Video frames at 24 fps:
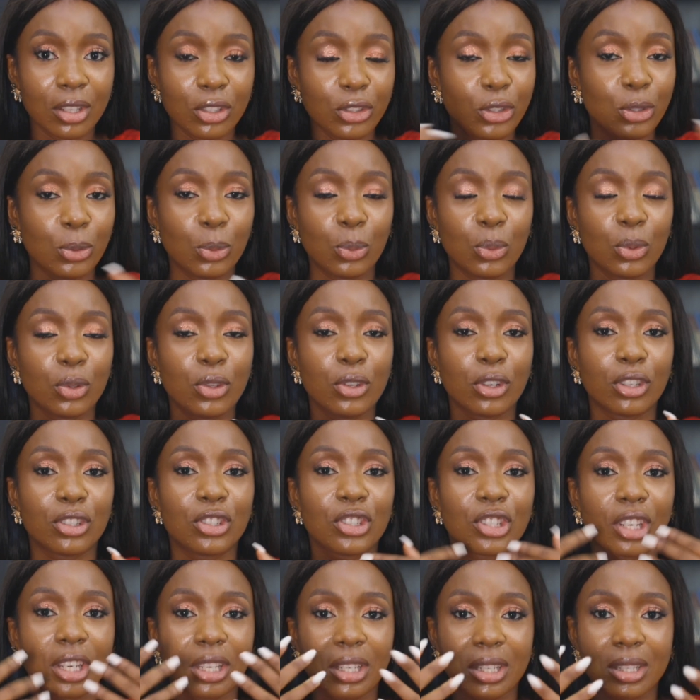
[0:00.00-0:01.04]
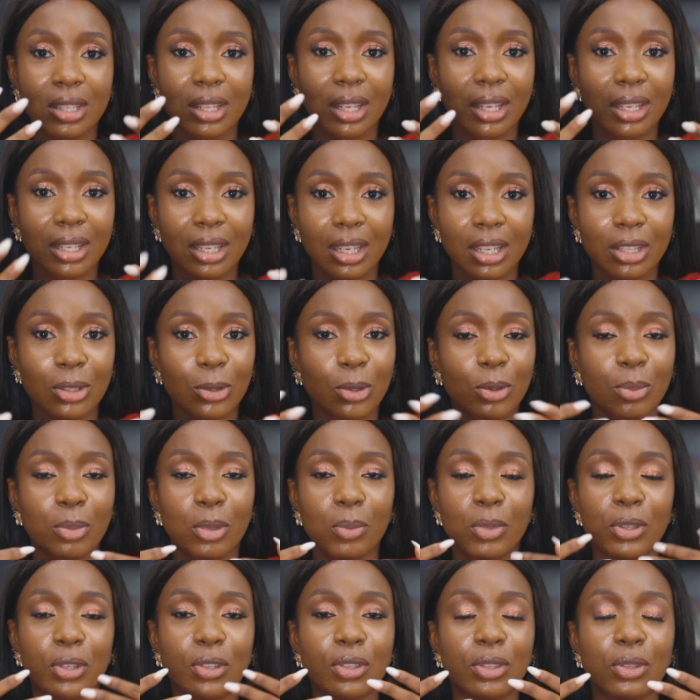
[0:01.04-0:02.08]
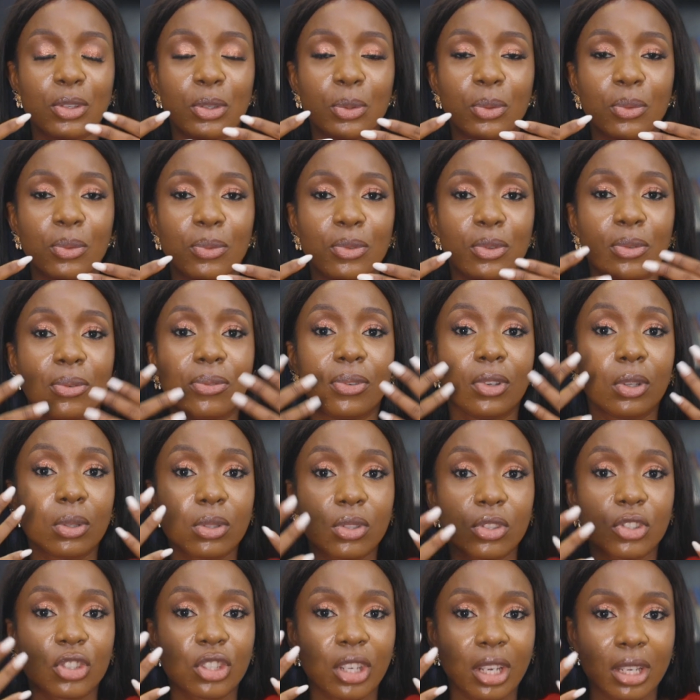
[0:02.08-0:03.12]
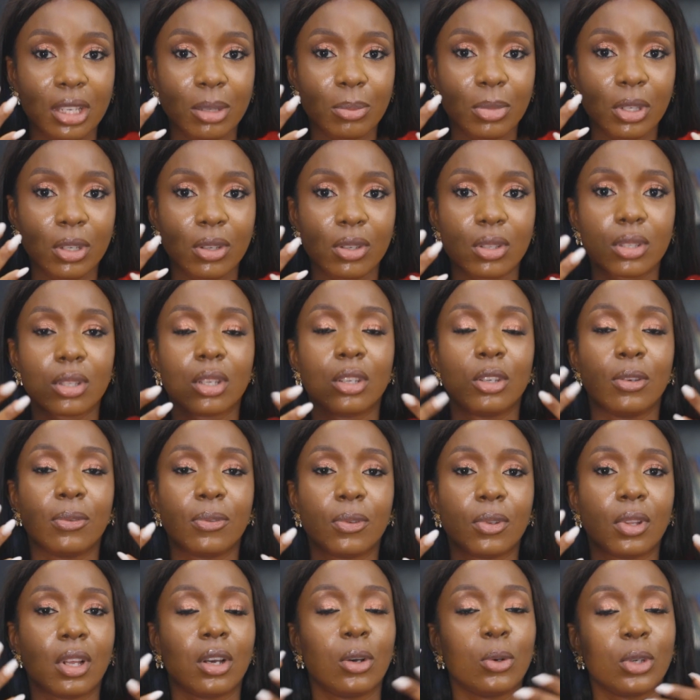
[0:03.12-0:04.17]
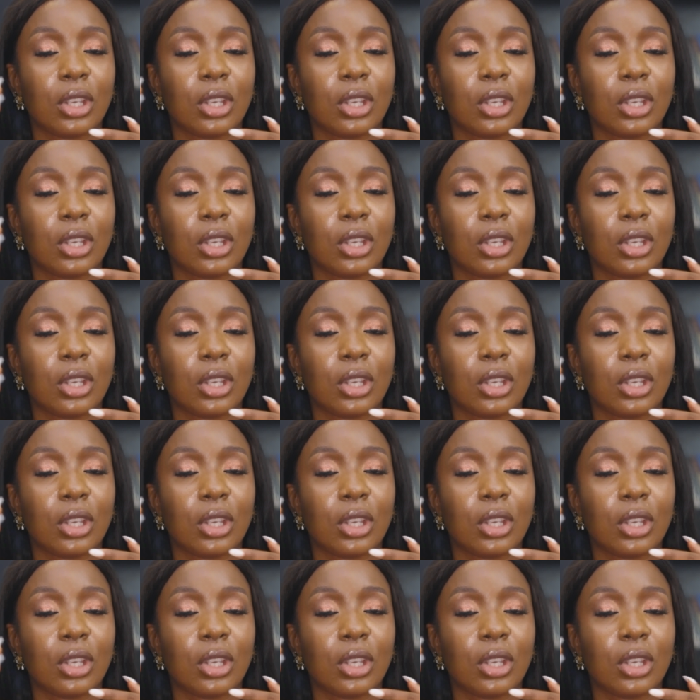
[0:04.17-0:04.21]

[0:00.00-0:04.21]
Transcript: You would not check it again, or maybe you fail to check it because you feel that,